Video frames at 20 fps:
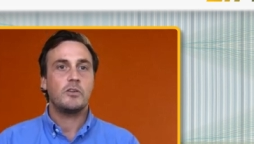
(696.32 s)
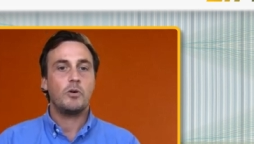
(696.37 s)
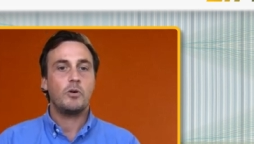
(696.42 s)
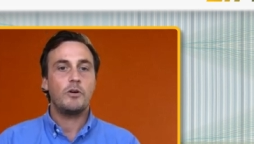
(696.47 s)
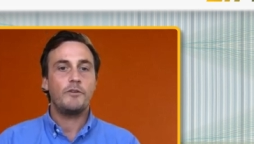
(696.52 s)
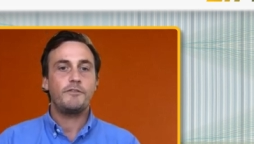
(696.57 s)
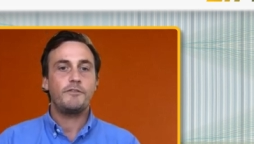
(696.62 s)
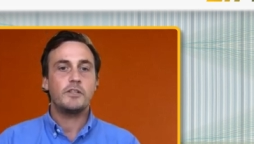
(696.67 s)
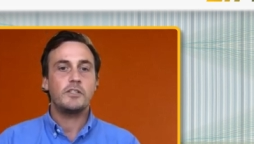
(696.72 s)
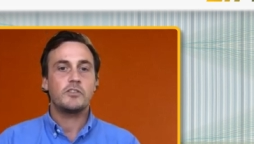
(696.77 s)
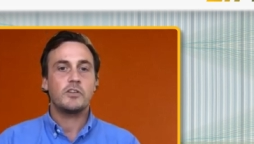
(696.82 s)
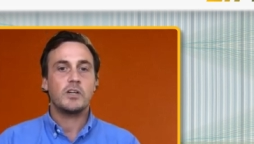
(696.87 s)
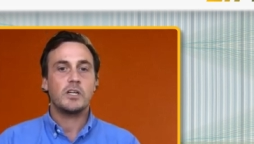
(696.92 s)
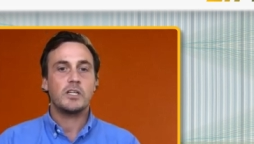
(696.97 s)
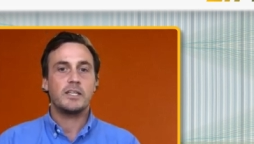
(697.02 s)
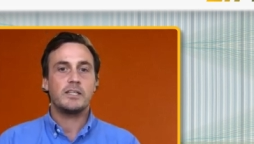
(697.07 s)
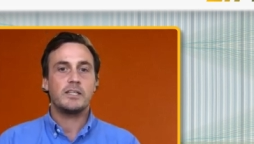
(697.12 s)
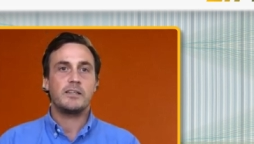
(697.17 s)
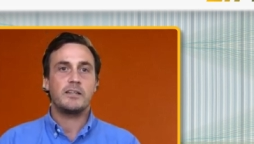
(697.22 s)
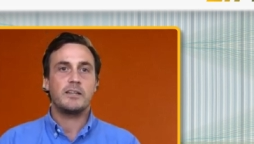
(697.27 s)
orphan drug
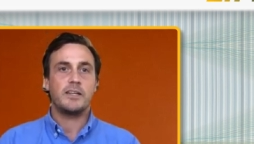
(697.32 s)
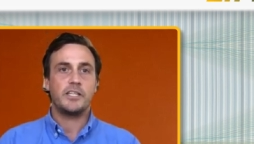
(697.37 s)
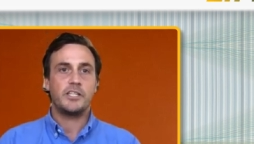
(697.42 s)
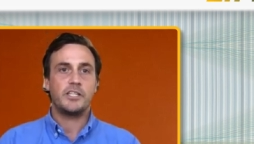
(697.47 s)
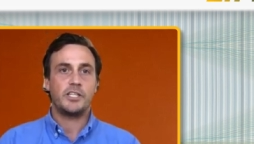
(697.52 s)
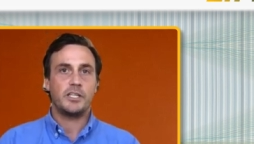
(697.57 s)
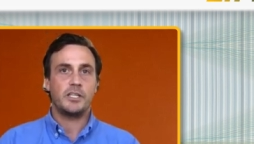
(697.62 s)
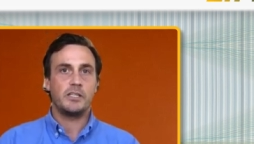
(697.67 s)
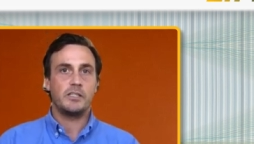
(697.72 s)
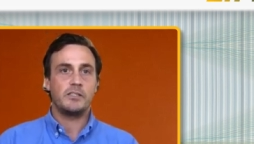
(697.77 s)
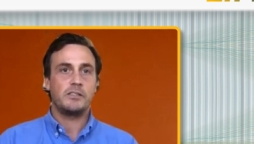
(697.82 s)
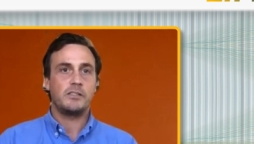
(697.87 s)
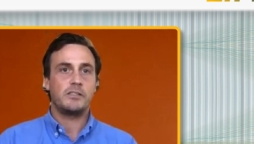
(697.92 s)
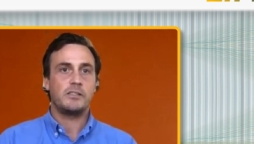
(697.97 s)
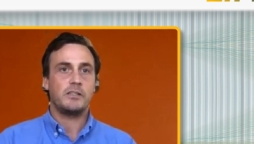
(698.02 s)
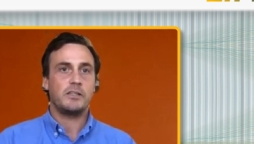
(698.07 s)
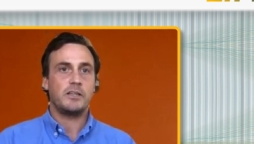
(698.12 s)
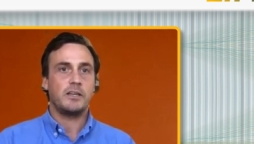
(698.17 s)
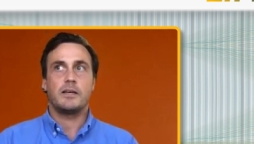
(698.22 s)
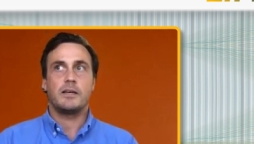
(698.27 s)
designation is
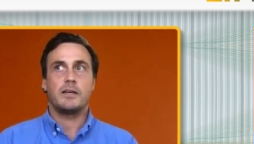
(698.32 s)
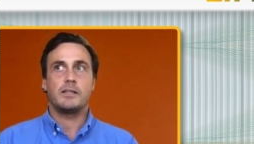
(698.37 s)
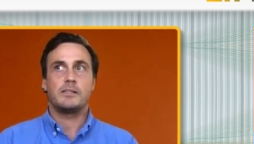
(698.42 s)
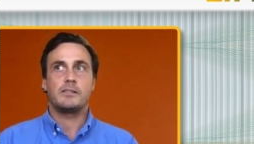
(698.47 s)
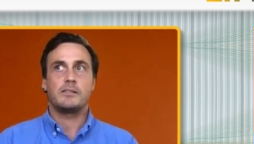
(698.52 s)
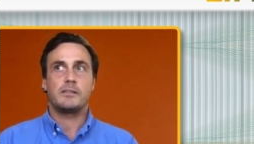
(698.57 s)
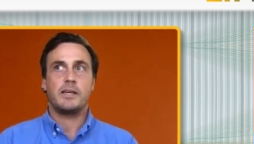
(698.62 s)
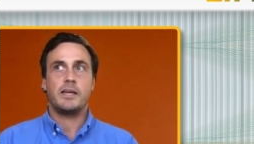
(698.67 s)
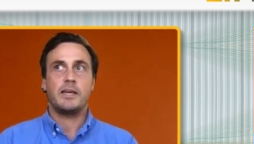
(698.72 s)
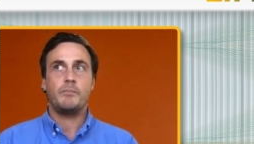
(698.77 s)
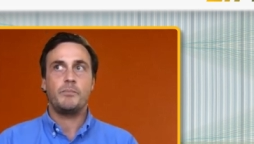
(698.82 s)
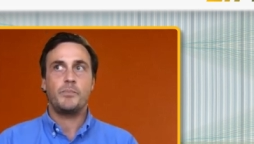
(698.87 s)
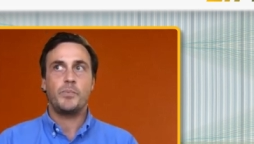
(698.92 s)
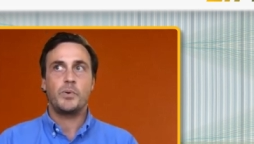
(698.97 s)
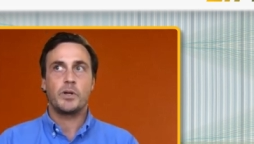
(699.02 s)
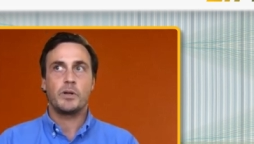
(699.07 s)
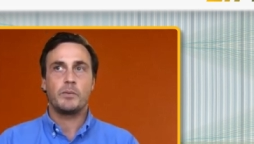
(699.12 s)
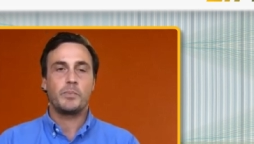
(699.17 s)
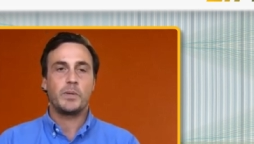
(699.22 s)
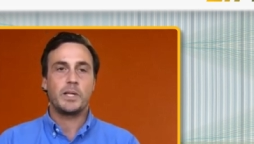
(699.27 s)
a scheme
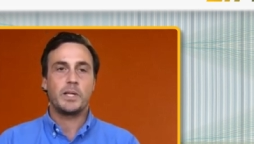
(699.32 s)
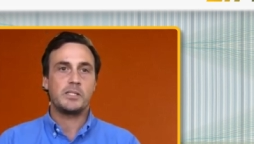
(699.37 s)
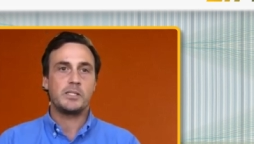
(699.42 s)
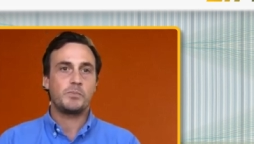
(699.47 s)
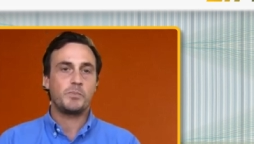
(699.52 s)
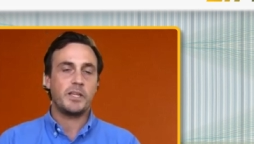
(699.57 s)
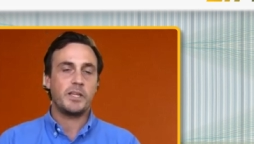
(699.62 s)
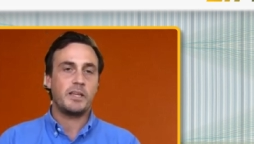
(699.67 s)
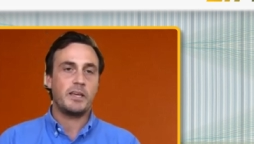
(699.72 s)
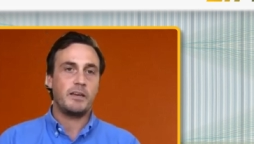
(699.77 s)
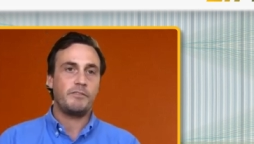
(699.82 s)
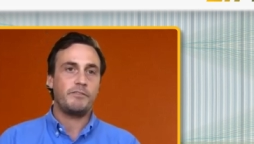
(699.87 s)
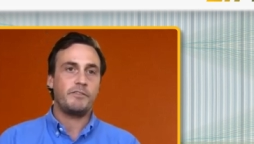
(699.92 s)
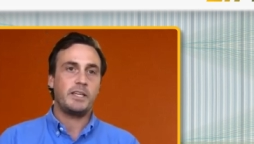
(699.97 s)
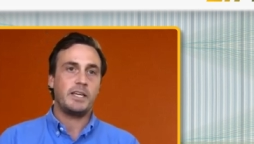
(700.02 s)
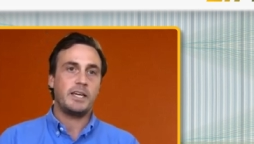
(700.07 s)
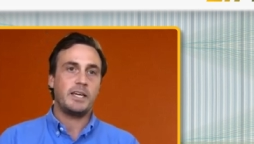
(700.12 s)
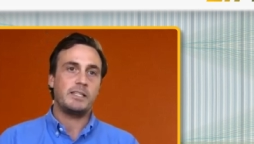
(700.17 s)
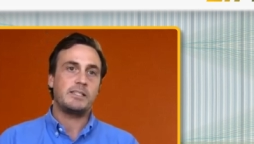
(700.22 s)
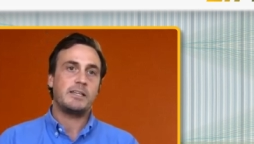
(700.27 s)
put in place by the
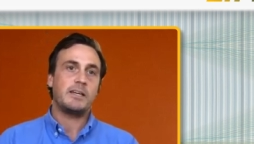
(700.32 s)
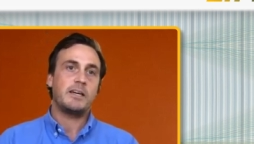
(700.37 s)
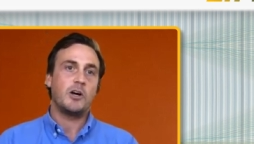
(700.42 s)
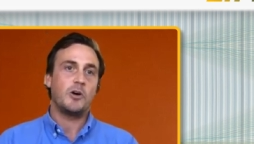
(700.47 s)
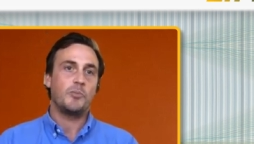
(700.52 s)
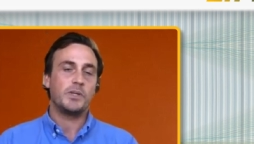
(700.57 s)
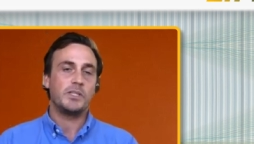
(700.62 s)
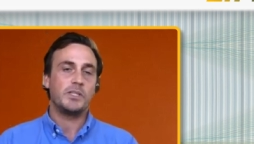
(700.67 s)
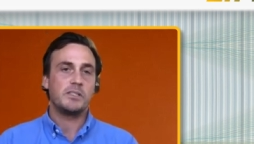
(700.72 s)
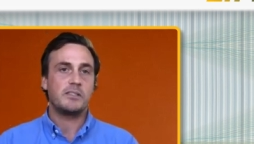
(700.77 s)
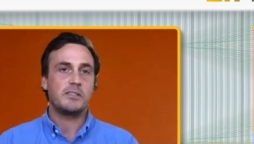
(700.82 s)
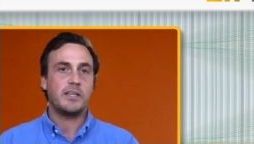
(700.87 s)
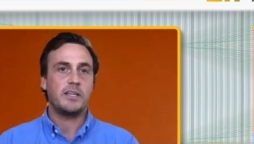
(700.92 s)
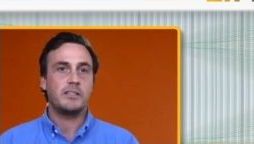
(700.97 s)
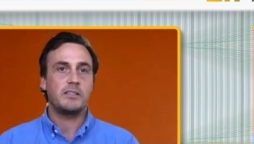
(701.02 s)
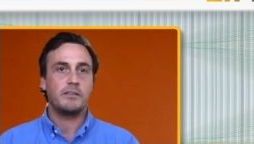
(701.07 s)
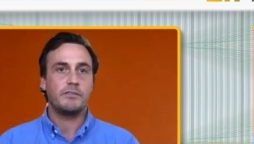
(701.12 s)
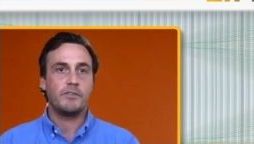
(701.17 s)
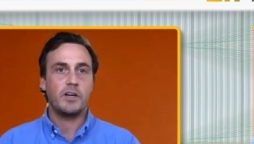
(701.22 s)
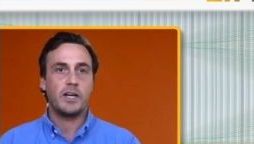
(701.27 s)
FDA to help
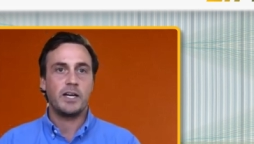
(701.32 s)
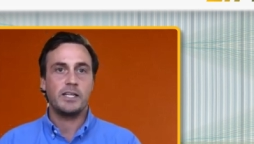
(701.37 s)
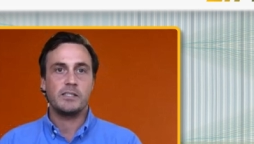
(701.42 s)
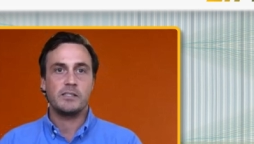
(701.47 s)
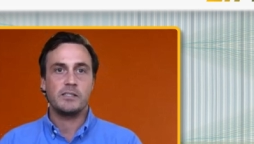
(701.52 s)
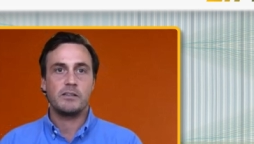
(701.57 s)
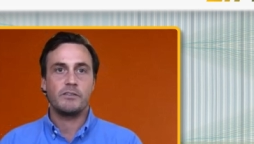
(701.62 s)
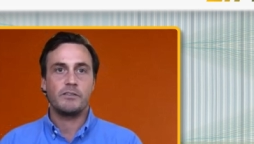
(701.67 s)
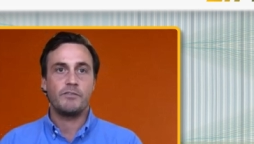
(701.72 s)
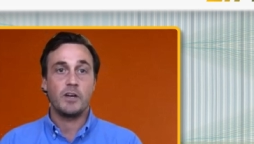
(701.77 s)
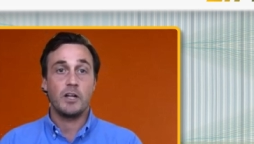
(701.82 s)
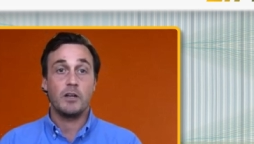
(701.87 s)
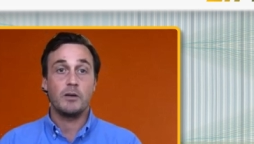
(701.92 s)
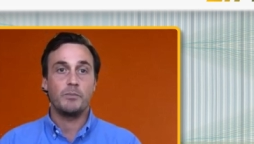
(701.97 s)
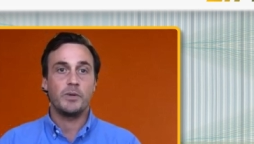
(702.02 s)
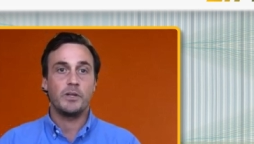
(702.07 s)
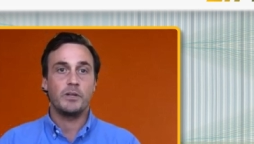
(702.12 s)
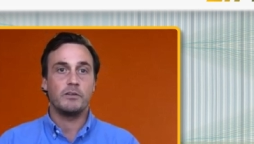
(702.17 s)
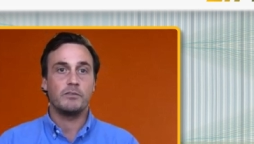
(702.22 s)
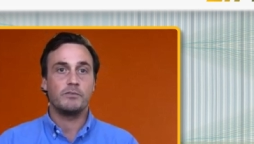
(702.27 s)
incentivize
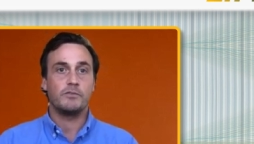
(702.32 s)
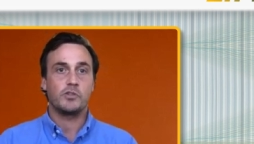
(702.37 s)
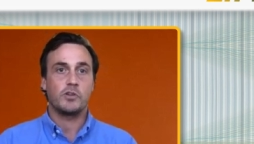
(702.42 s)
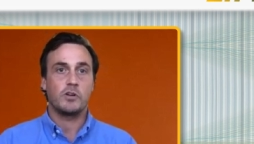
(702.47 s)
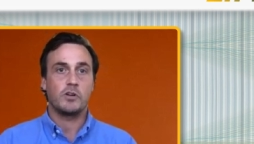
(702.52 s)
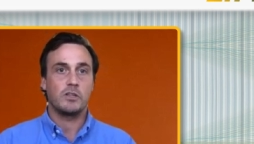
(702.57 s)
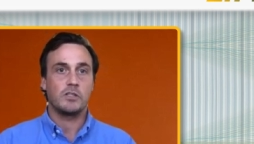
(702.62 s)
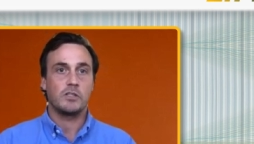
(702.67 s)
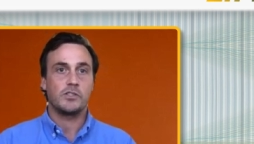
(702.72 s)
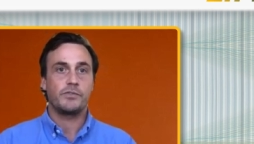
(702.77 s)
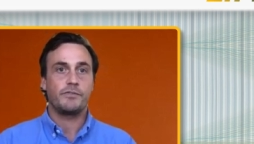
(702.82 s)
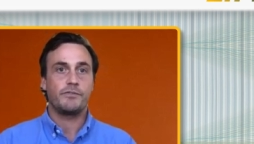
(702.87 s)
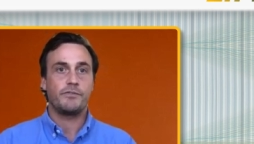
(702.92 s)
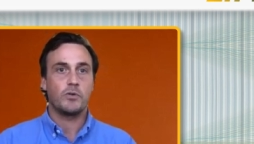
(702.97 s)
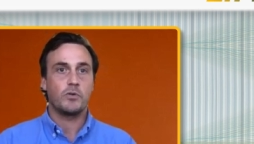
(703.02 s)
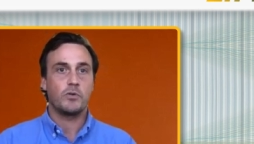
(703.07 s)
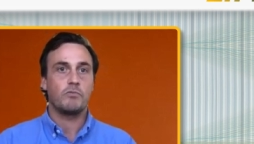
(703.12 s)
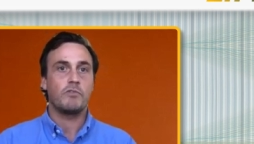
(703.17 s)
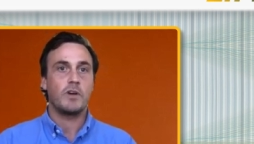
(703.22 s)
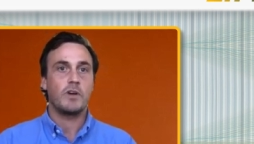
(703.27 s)
development of drugs
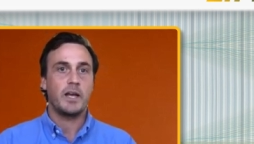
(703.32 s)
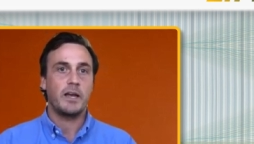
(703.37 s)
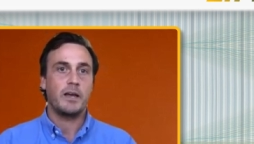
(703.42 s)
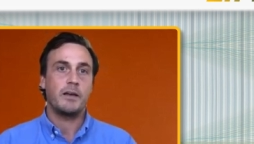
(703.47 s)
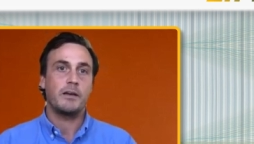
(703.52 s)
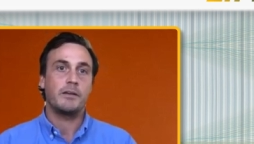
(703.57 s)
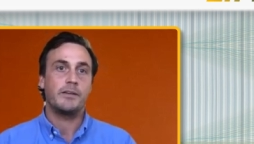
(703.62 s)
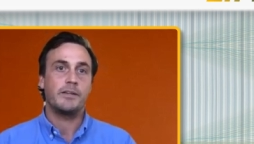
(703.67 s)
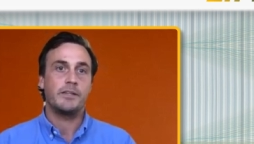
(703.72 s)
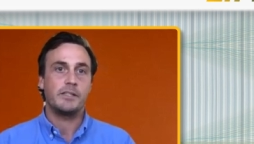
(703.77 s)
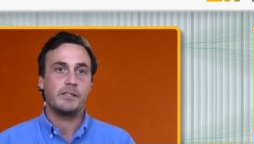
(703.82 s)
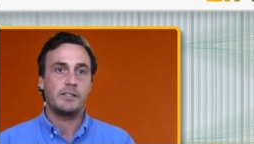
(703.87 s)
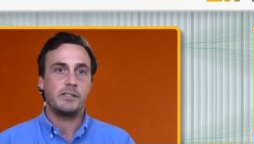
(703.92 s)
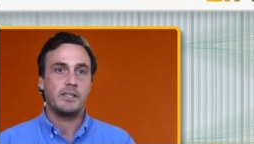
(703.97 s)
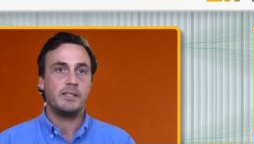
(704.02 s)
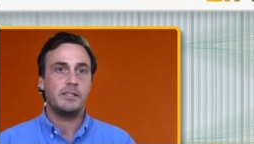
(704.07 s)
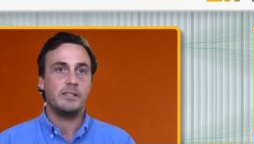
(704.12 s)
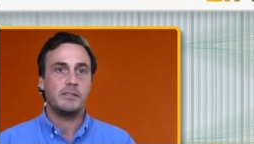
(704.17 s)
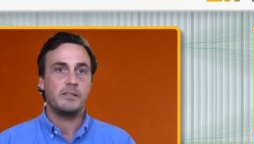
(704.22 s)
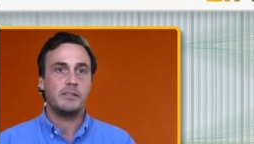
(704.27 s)
for rare
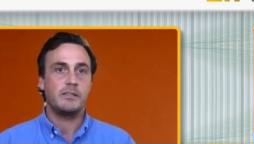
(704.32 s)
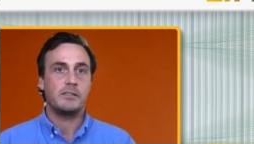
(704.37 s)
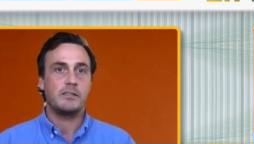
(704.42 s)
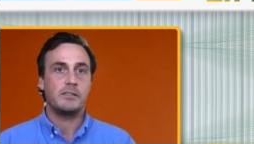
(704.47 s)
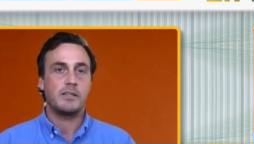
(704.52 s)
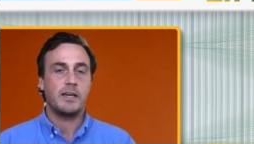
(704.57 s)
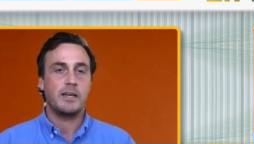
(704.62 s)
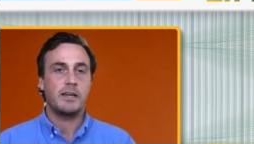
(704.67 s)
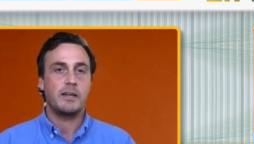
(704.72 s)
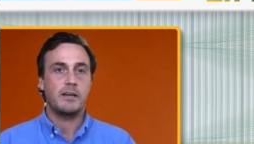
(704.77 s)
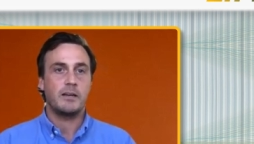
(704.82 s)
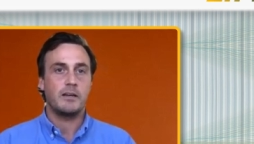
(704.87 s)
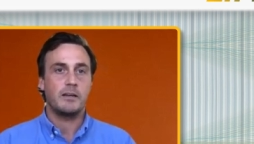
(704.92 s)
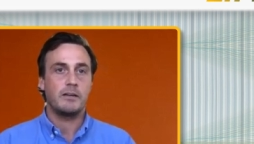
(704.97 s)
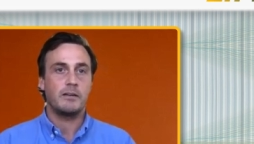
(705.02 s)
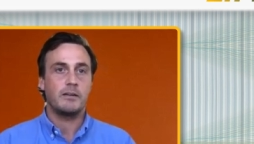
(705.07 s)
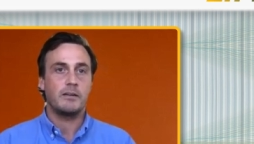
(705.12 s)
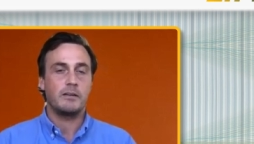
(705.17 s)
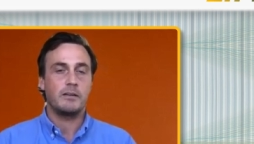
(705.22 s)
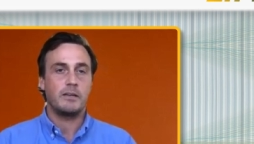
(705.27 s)
diseases that uh,